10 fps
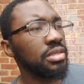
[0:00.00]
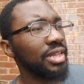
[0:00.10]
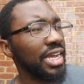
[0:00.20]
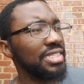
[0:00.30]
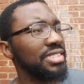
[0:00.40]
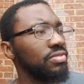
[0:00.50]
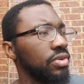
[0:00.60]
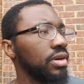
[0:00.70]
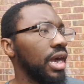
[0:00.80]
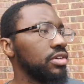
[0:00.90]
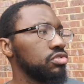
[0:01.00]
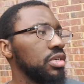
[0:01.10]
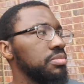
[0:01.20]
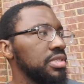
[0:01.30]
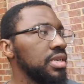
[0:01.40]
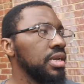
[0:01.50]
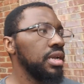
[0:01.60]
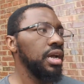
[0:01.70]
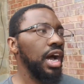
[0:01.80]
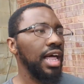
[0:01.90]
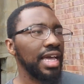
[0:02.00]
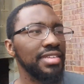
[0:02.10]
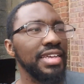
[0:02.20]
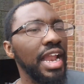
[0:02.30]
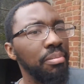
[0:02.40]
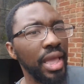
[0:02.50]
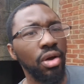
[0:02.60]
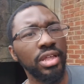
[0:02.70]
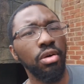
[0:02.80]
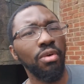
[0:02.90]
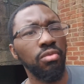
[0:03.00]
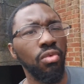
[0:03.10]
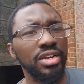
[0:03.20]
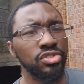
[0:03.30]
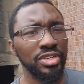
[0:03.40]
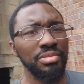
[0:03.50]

Like I said, for our drips. Like I said, I may only go with one drip.